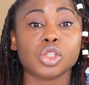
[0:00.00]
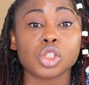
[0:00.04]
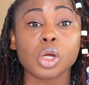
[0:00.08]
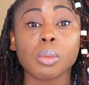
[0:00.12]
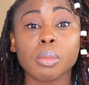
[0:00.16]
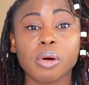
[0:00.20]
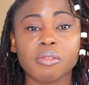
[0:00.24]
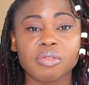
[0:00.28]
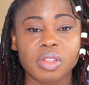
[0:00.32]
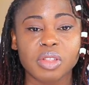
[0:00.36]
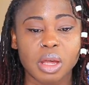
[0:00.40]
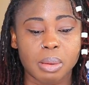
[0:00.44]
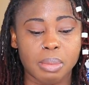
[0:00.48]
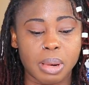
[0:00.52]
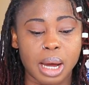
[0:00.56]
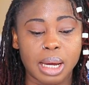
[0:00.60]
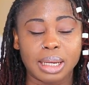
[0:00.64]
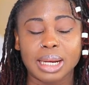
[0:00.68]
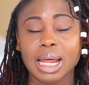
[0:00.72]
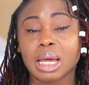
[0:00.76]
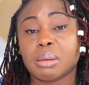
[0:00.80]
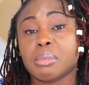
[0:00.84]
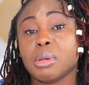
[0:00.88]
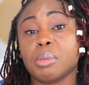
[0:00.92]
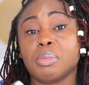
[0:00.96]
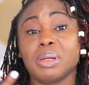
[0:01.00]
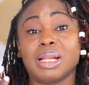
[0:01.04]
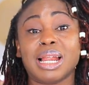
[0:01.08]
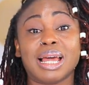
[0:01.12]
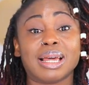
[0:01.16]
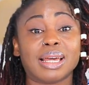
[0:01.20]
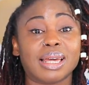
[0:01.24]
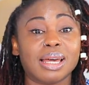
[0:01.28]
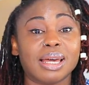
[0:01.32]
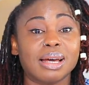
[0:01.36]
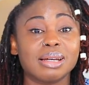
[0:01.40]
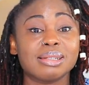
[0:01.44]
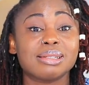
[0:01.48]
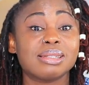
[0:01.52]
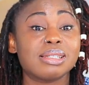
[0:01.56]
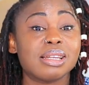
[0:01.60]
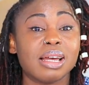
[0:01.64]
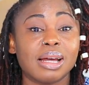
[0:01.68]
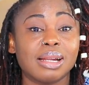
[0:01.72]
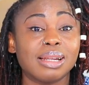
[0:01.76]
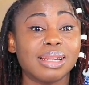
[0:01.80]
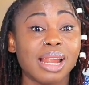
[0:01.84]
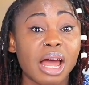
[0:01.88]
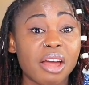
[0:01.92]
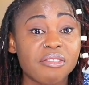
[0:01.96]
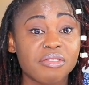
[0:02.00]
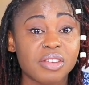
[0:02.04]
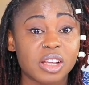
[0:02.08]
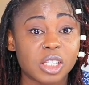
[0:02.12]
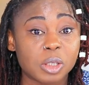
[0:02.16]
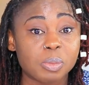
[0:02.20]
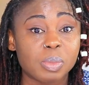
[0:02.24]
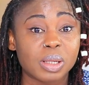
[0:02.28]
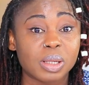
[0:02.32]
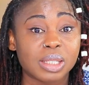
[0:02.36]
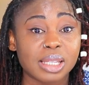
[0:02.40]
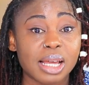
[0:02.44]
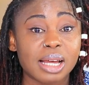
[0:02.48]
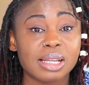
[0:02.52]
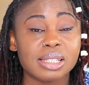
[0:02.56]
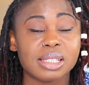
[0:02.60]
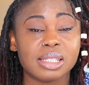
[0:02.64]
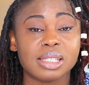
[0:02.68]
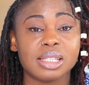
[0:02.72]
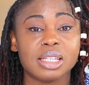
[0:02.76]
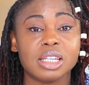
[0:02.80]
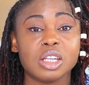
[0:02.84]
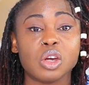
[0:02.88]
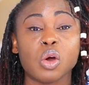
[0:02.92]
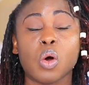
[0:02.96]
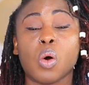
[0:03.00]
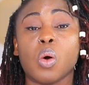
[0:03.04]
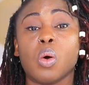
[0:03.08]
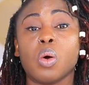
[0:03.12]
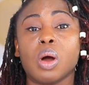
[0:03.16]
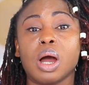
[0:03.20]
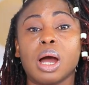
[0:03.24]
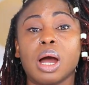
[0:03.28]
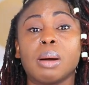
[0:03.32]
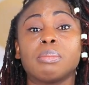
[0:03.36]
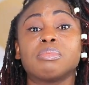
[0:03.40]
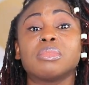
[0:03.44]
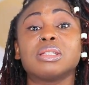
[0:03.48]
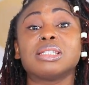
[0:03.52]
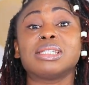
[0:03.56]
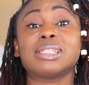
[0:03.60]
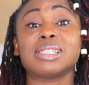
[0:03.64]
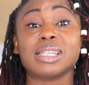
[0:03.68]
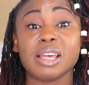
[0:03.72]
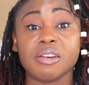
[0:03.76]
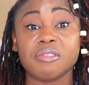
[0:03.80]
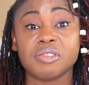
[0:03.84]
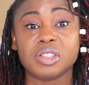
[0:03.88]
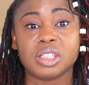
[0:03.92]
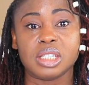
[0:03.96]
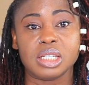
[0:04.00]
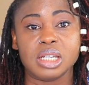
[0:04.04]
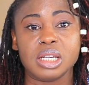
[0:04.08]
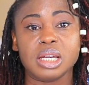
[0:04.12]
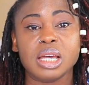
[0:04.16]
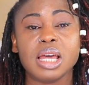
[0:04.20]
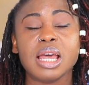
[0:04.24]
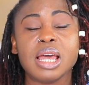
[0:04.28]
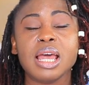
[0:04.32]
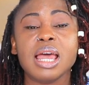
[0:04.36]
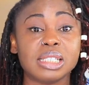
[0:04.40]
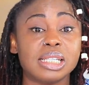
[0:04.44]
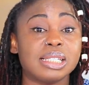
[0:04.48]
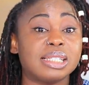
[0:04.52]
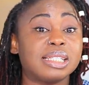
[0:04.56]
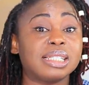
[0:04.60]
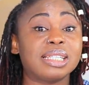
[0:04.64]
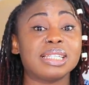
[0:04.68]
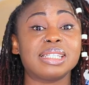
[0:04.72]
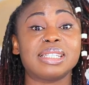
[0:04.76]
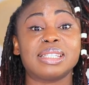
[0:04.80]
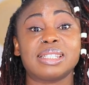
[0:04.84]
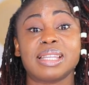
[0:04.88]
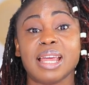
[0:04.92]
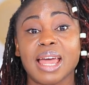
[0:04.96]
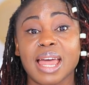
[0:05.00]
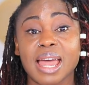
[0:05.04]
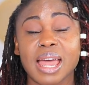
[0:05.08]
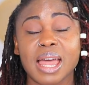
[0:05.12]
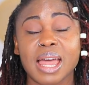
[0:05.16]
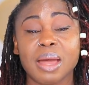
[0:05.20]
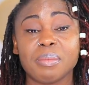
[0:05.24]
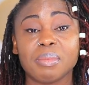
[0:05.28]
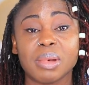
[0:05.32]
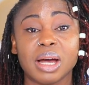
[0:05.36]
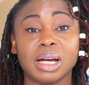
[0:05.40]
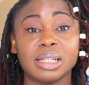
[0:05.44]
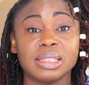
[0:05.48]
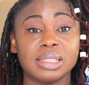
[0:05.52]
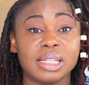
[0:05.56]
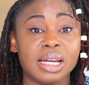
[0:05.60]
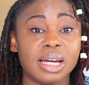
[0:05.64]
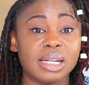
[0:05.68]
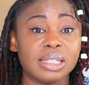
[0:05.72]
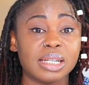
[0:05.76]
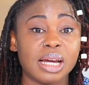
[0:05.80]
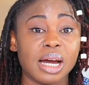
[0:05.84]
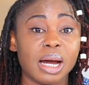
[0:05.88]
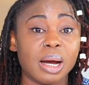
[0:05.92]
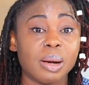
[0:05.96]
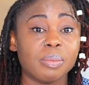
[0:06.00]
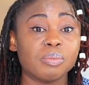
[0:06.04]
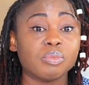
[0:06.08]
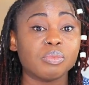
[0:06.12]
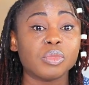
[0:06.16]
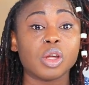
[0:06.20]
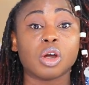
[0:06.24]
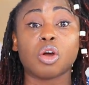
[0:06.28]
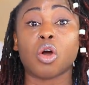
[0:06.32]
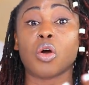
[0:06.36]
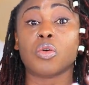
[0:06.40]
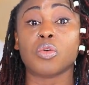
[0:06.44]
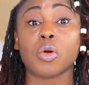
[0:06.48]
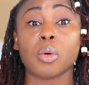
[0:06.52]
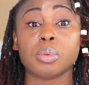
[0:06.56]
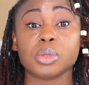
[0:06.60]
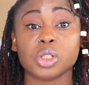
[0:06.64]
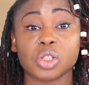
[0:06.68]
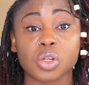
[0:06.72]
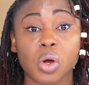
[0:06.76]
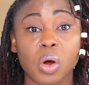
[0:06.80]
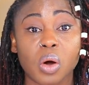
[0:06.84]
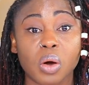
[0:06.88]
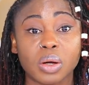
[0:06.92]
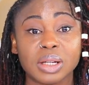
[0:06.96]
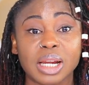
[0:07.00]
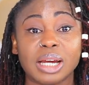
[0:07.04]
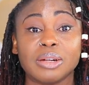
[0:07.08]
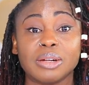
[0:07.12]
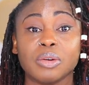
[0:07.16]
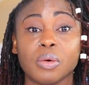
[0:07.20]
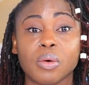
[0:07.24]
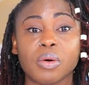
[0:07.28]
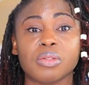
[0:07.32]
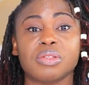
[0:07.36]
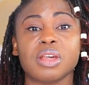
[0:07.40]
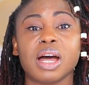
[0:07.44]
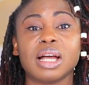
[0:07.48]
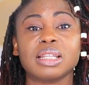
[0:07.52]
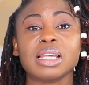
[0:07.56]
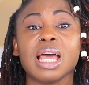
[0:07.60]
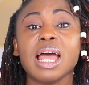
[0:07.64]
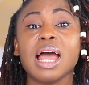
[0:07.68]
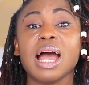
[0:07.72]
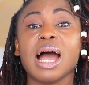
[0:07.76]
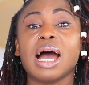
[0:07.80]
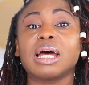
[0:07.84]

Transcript: some of them are like maybe like life expectancy or safety, the system, and then corruption and all that.